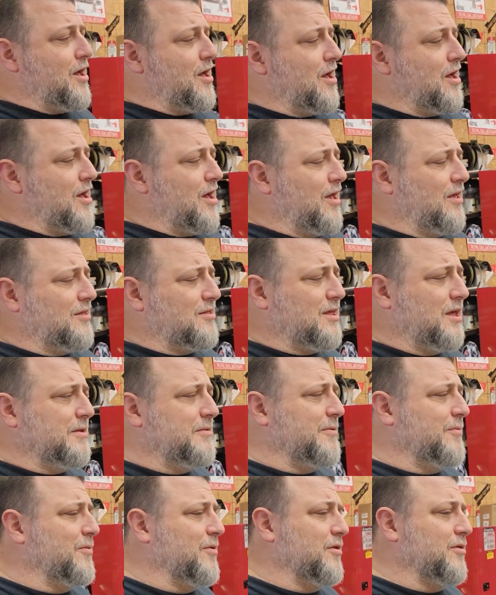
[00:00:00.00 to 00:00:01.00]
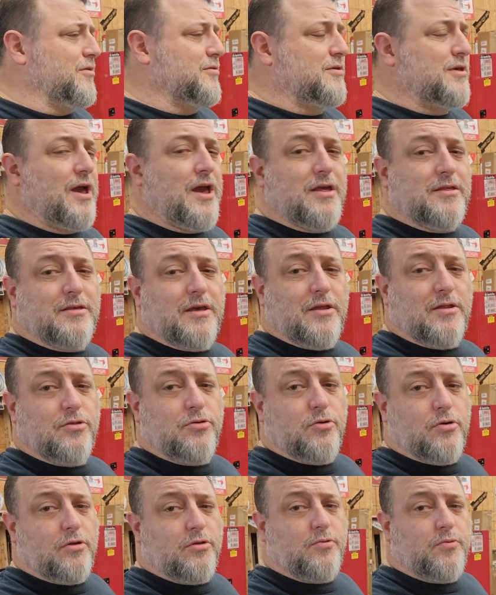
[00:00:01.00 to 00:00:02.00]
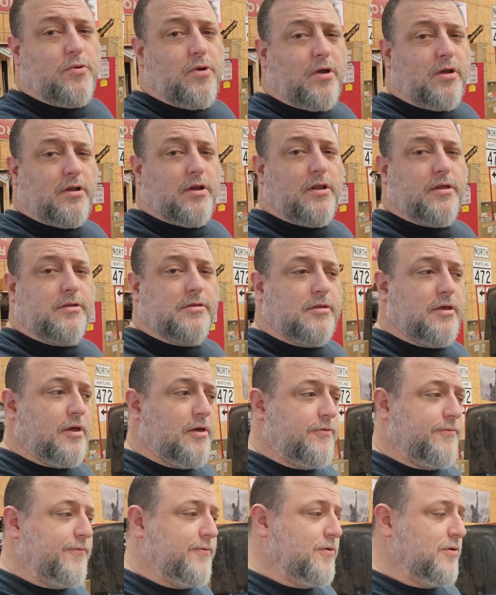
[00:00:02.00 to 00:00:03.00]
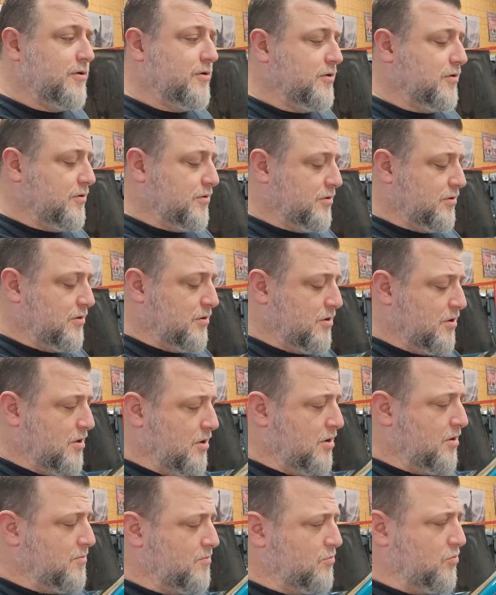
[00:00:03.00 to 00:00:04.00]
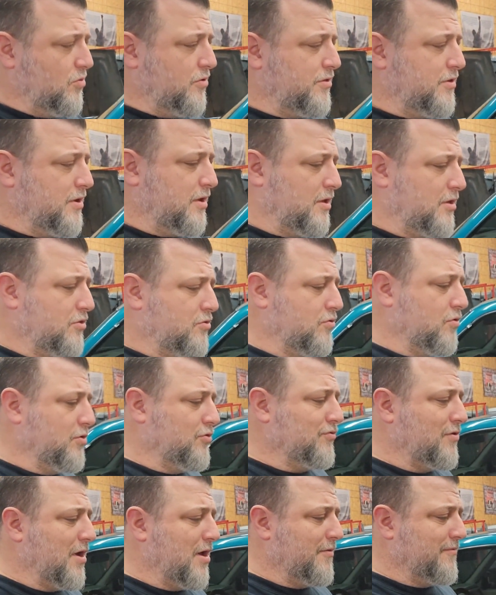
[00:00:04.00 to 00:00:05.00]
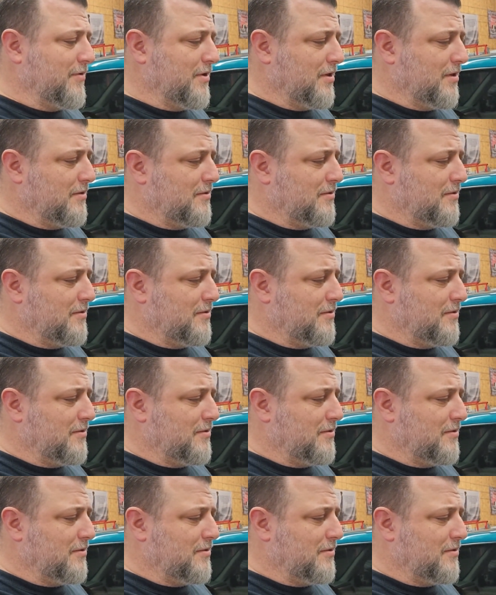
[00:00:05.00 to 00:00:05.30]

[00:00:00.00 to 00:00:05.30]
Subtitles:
I seem to be one of those guys that enjoys working on stuff more than I enjoy driving it.